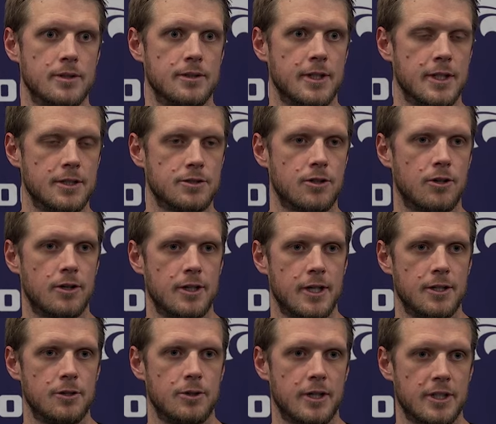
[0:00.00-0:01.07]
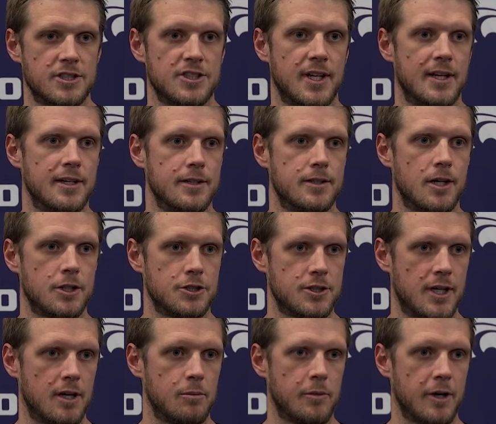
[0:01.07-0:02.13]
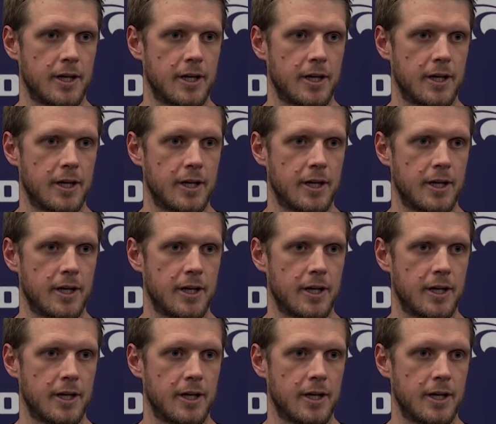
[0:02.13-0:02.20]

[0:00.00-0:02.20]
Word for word: and, and turn it into an extended touchdown,